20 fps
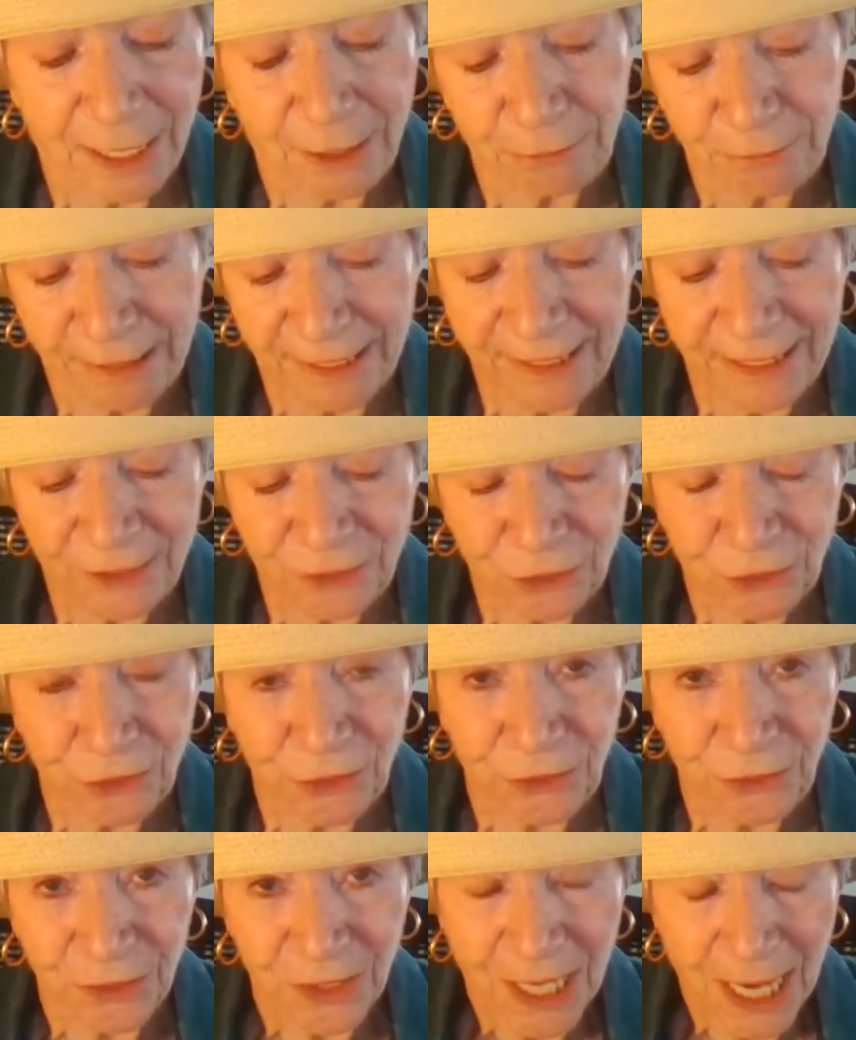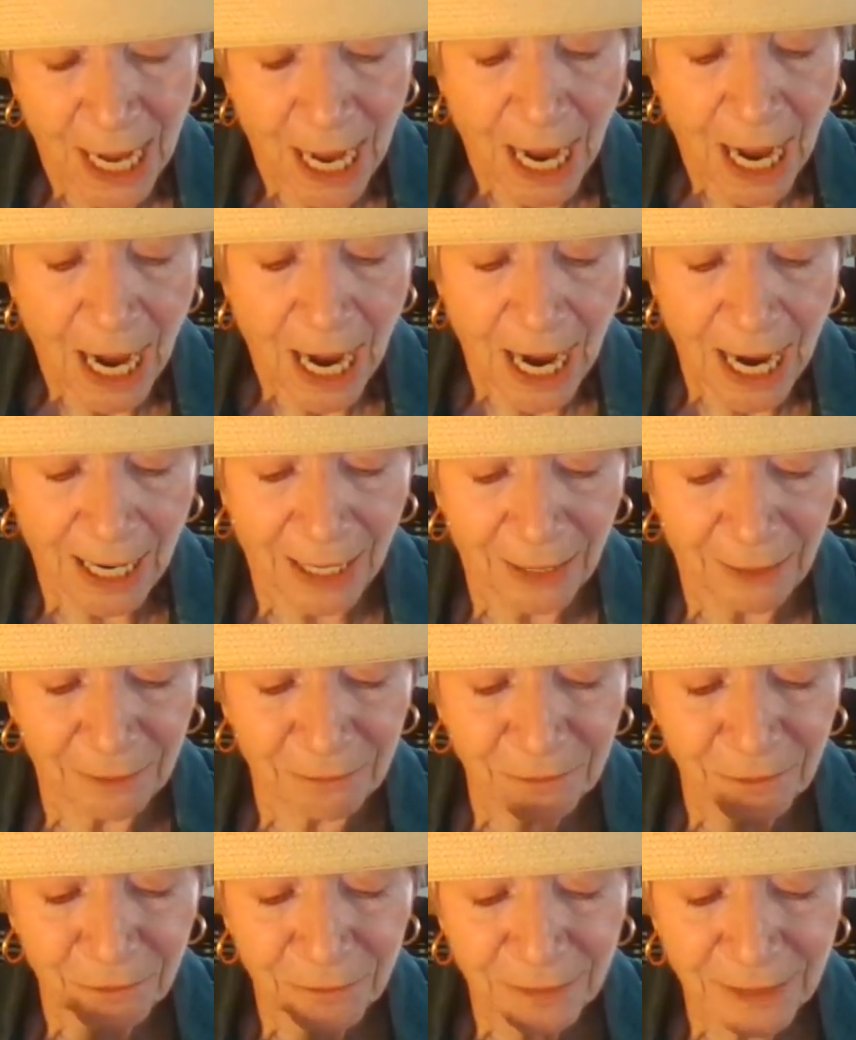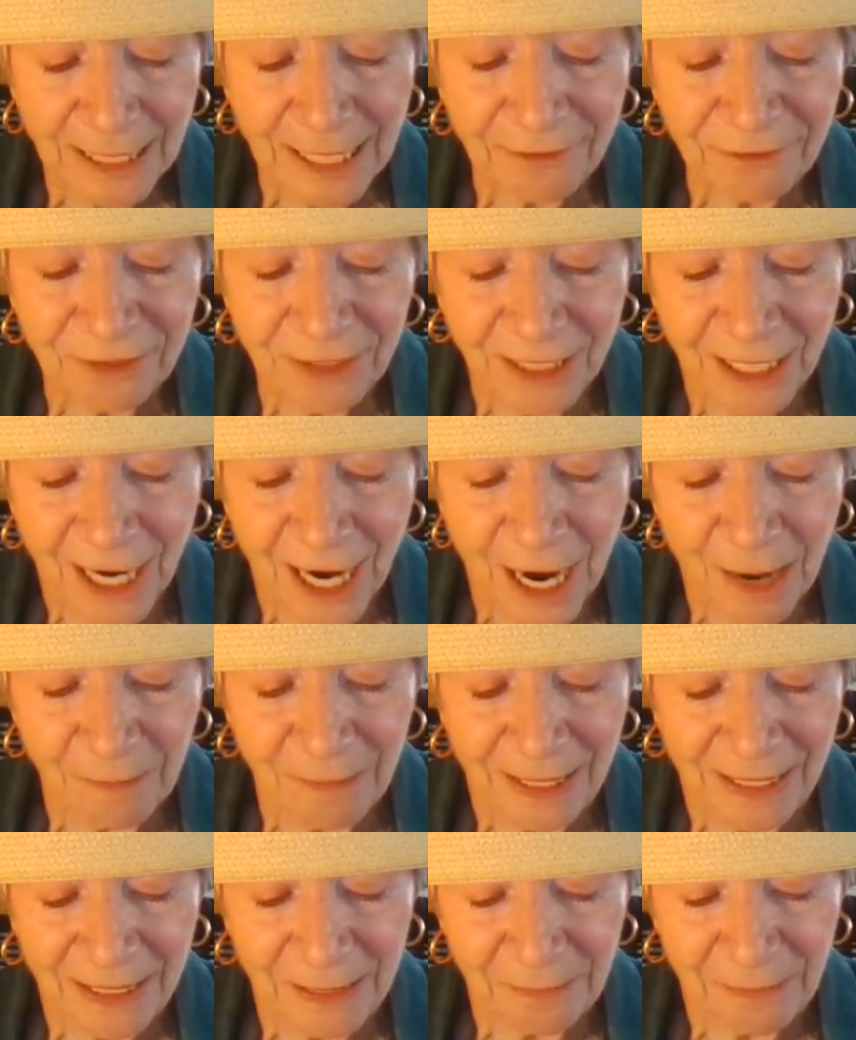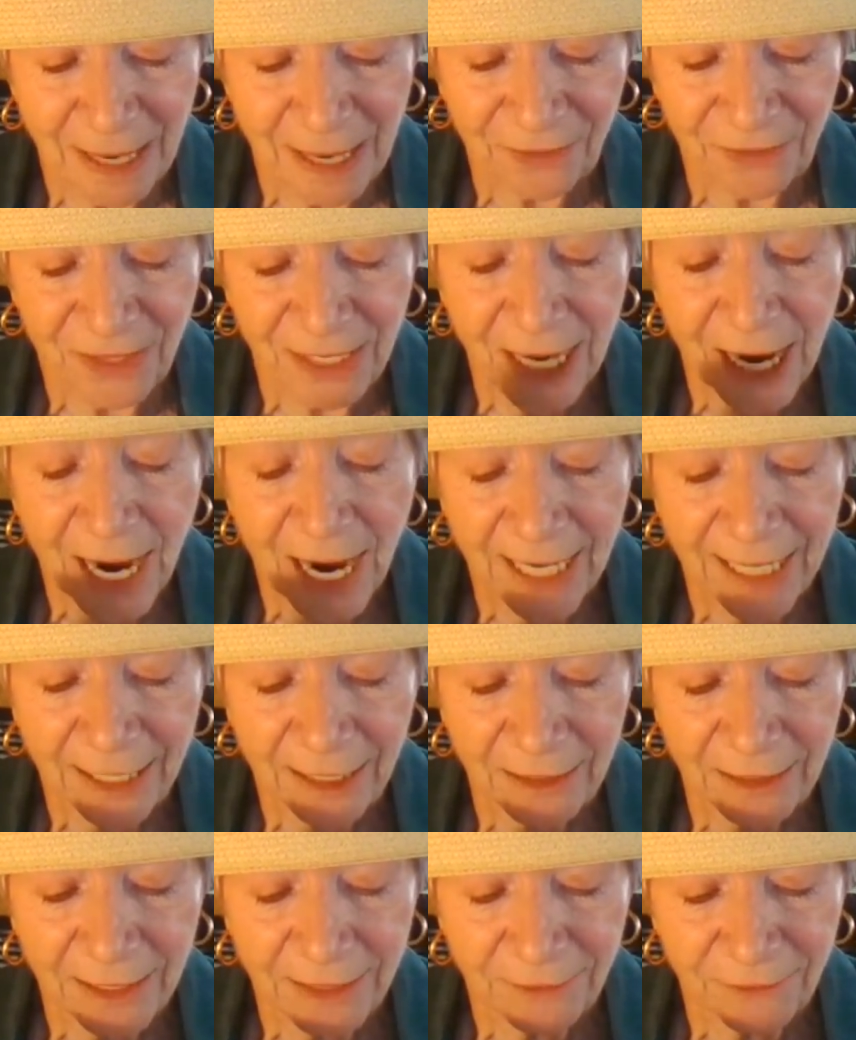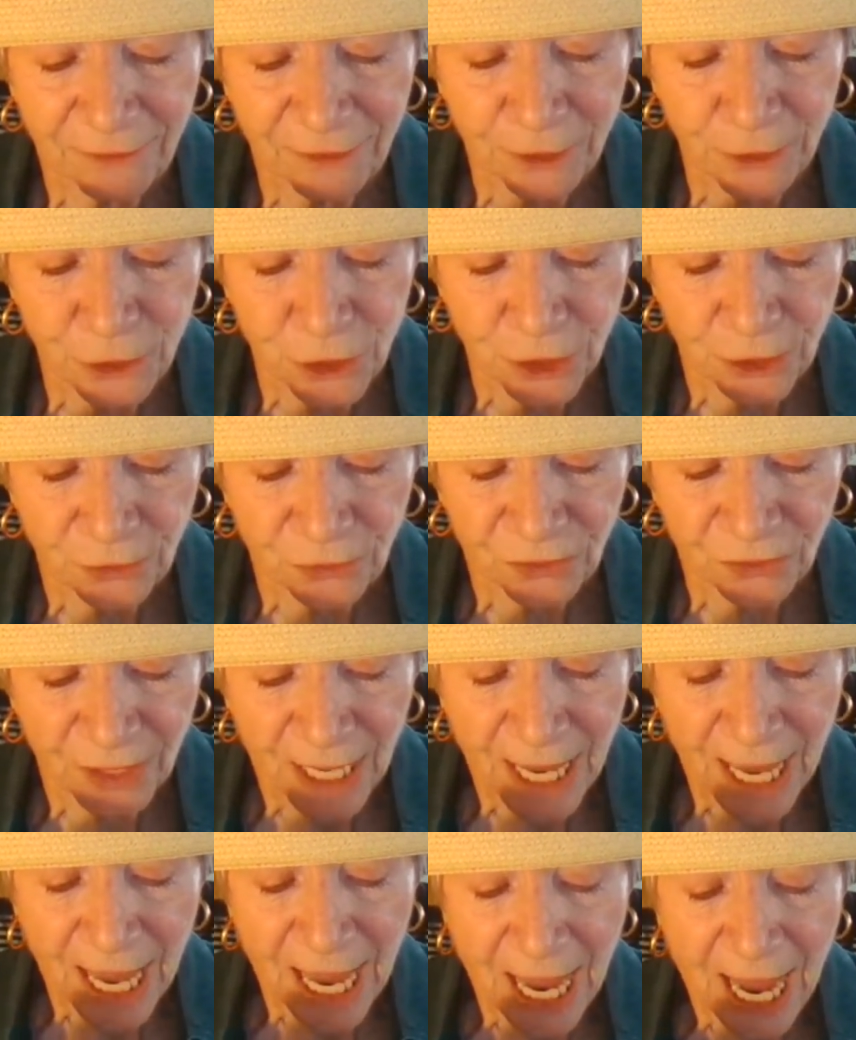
got to read this to you uh, left a comment about the iron infusions.